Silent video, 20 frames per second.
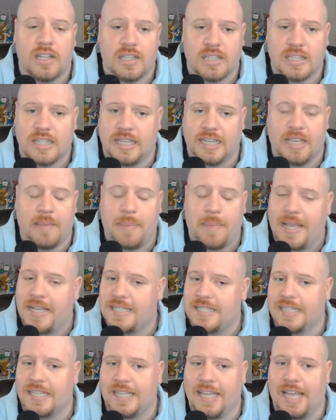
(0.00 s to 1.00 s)
Like, it
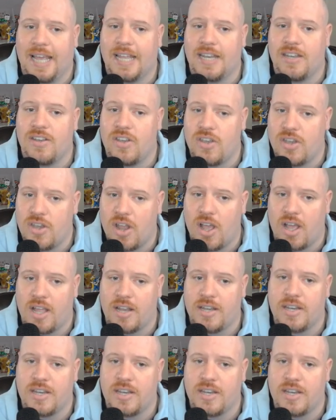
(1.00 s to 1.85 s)
basically had none.